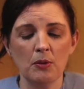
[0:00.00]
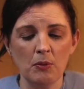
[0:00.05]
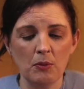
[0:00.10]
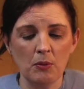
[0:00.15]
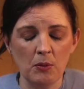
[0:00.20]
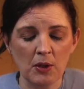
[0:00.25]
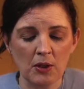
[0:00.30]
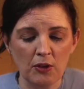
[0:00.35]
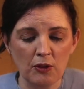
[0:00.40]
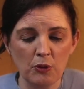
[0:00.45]

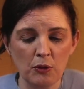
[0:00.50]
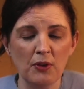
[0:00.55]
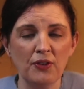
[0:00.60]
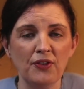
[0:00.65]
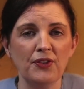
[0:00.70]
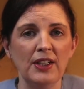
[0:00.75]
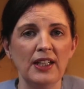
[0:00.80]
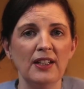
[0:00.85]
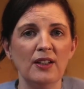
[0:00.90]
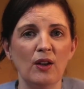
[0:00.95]
we're so
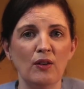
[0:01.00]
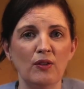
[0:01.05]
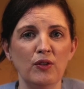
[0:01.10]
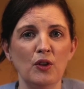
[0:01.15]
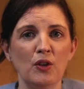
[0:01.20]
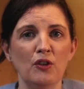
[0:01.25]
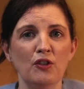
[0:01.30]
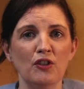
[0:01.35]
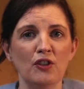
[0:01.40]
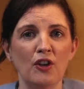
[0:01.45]
afraid of
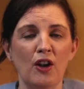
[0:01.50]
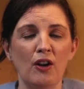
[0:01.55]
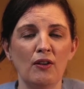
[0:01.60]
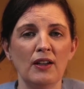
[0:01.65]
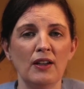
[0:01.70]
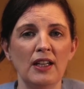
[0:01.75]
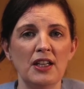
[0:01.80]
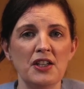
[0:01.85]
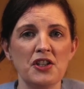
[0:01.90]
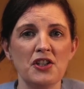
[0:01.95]
losing our
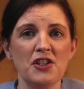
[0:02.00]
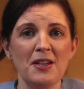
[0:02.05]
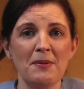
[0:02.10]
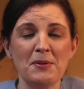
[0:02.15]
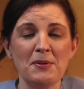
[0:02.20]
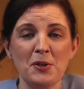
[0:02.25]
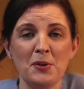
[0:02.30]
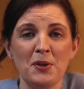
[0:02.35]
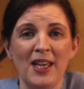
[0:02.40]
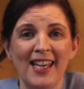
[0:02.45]
relationships.
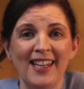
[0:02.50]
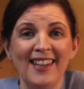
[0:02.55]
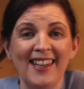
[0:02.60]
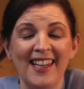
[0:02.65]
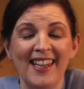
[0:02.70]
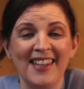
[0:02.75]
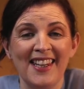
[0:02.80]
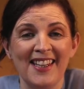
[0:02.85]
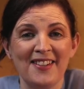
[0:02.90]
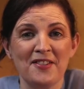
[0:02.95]
So
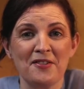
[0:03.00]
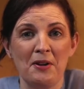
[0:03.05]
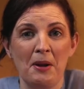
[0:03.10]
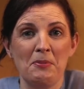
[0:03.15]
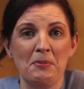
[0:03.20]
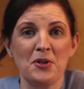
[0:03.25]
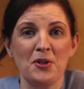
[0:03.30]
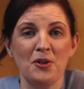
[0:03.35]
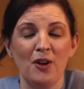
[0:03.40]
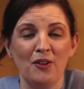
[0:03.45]
then the
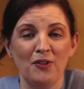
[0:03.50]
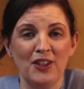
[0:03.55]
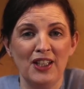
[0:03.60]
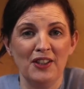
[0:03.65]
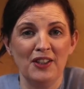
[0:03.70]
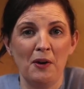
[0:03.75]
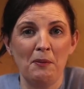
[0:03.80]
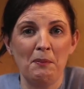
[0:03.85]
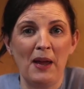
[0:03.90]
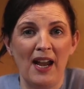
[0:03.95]
scripture of
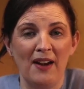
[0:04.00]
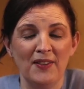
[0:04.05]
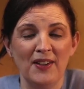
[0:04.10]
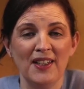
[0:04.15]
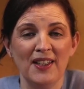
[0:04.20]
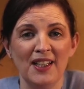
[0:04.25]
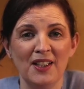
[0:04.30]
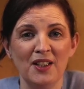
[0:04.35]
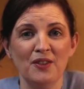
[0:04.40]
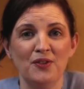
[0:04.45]
give up
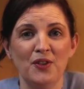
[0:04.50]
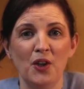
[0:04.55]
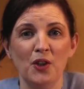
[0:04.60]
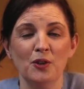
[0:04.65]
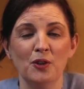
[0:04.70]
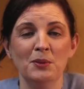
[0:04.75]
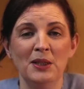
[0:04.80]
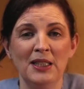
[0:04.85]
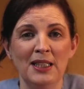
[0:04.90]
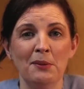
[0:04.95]
everything to
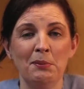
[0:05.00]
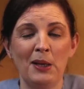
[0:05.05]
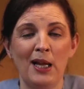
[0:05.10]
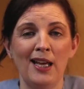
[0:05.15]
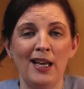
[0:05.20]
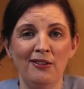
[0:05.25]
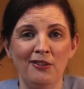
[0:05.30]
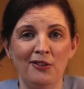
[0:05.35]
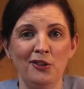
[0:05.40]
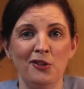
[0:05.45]
follow me
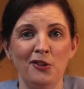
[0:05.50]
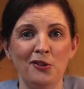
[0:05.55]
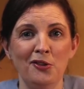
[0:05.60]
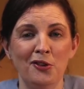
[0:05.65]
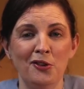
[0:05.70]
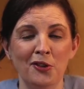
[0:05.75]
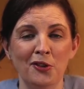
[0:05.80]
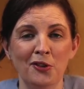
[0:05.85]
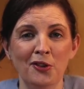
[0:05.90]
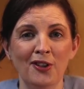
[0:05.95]
applies to you
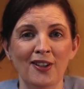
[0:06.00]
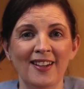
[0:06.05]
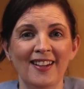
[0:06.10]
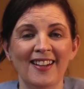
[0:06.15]
too.